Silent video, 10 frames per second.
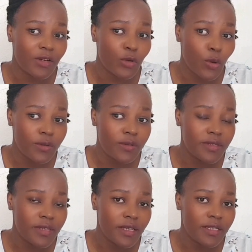
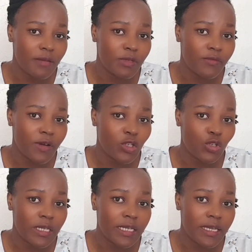roles in terms of
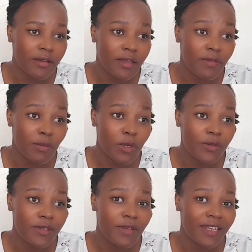actually caregiving,
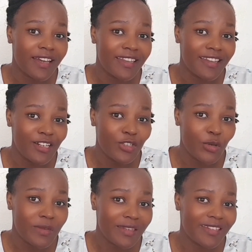because even a nanny
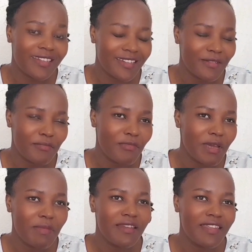job is
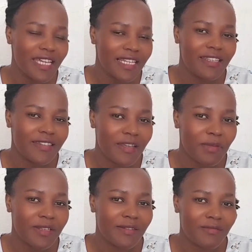maybe nearly the
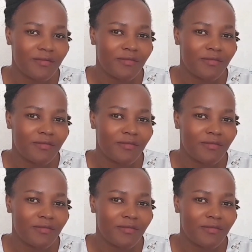same as,